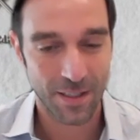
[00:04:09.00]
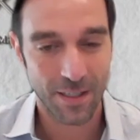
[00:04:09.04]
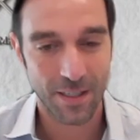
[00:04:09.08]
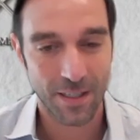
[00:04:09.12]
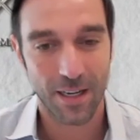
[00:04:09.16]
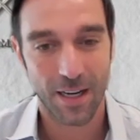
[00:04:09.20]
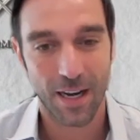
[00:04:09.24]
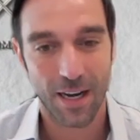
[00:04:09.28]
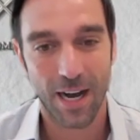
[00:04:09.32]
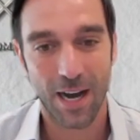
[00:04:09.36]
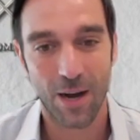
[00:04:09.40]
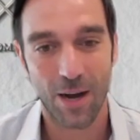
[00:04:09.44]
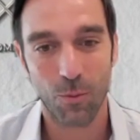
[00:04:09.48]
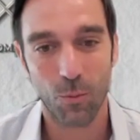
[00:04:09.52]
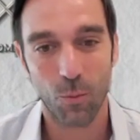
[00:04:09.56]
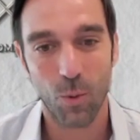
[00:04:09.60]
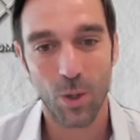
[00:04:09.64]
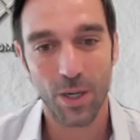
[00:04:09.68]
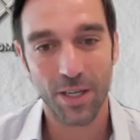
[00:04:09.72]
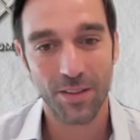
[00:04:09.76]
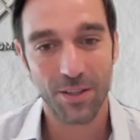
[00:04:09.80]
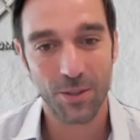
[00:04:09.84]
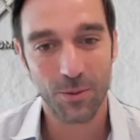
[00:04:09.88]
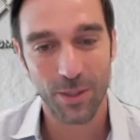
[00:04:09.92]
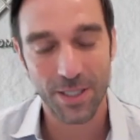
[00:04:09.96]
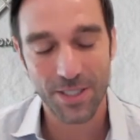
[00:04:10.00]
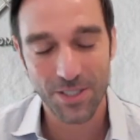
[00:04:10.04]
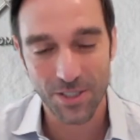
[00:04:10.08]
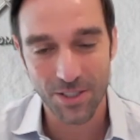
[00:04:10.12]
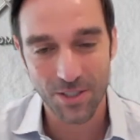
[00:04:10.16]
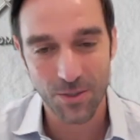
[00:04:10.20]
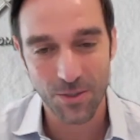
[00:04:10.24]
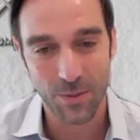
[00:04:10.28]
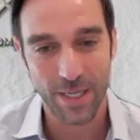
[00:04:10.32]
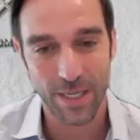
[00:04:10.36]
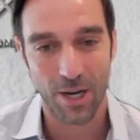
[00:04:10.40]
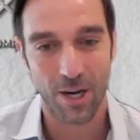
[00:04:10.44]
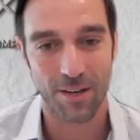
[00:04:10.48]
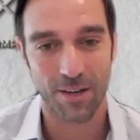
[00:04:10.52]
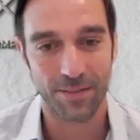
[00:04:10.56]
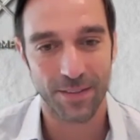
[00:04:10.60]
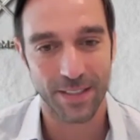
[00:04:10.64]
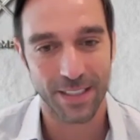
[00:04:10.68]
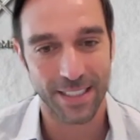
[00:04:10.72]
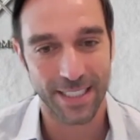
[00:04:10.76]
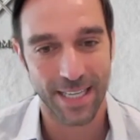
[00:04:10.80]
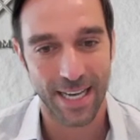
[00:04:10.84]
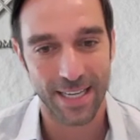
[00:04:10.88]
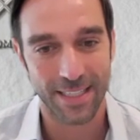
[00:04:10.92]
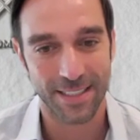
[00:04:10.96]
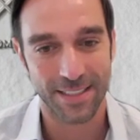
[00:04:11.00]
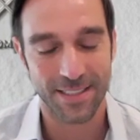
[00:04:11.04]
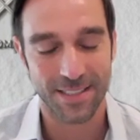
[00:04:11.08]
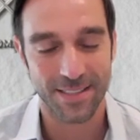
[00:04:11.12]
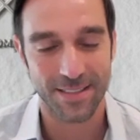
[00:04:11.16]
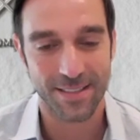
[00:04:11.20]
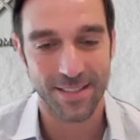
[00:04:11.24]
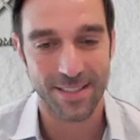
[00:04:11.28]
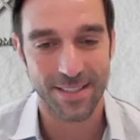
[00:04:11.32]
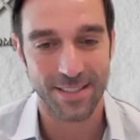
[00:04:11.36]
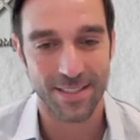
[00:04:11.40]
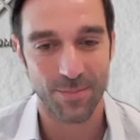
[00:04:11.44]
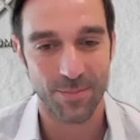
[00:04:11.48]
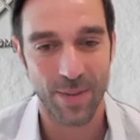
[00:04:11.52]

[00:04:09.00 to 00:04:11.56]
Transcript: One of the questions we often get is